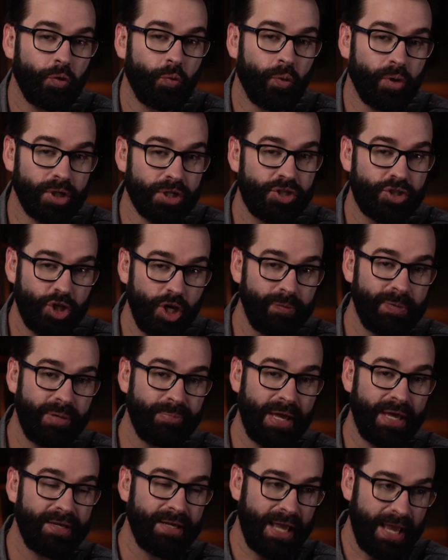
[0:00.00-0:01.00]
We'll assume he
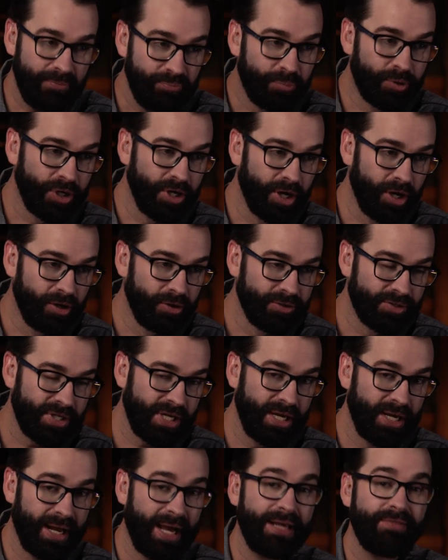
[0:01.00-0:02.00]
meant embryos
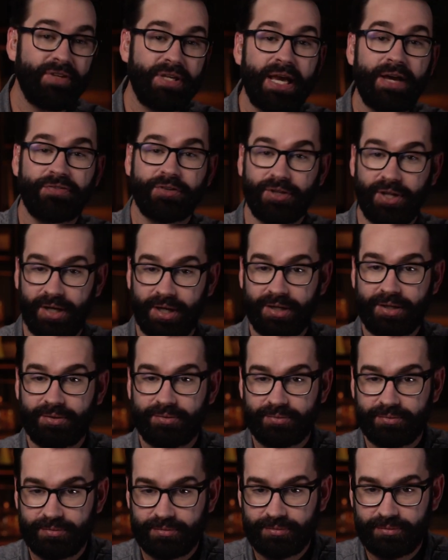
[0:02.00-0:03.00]
in an IVF clinic.
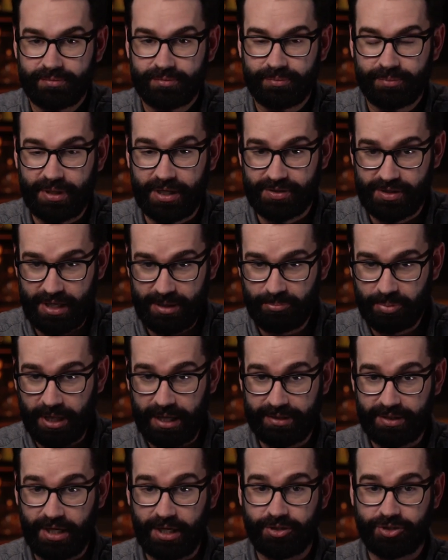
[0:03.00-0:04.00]
Because
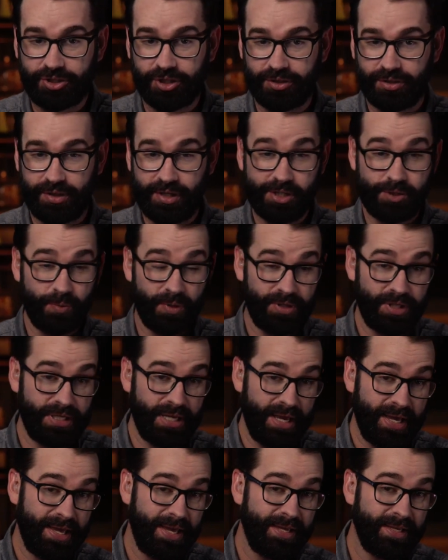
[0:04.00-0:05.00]
implantation is when
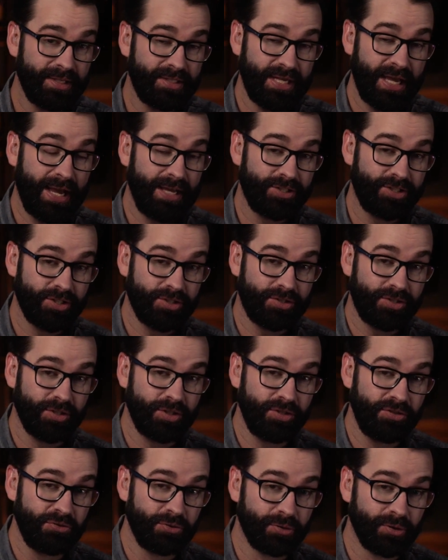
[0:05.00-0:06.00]
the egg attaches to
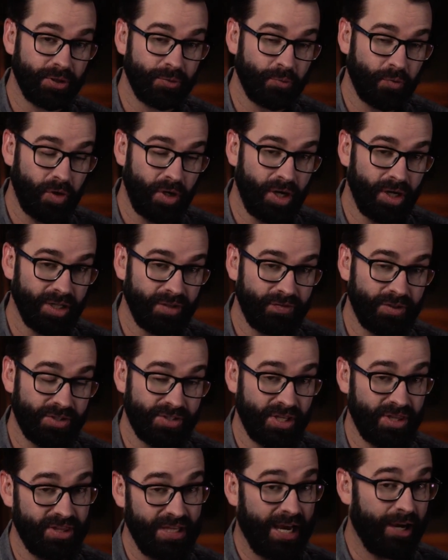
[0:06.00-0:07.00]
the uterine wall. If
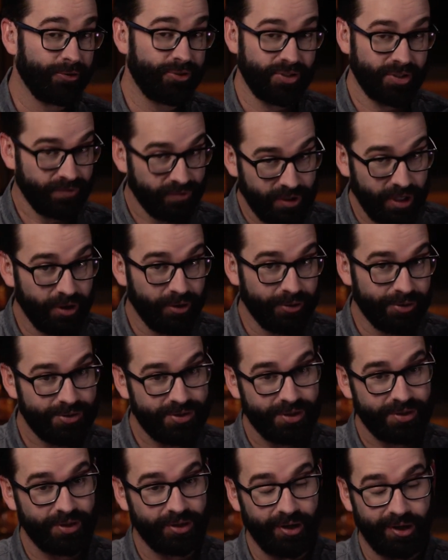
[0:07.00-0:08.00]
there's 1,000 of those,
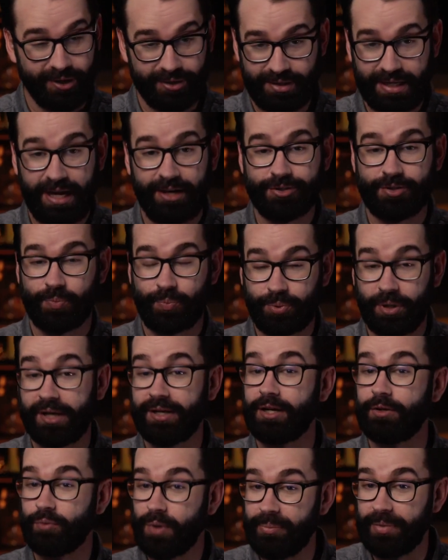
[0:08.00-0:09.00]
then there are 1,000
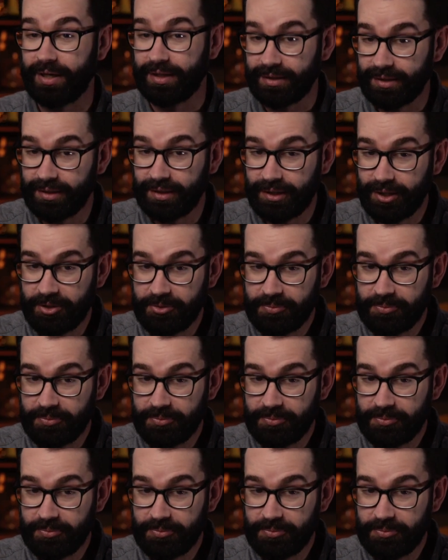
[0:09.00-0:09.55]
pregnant women.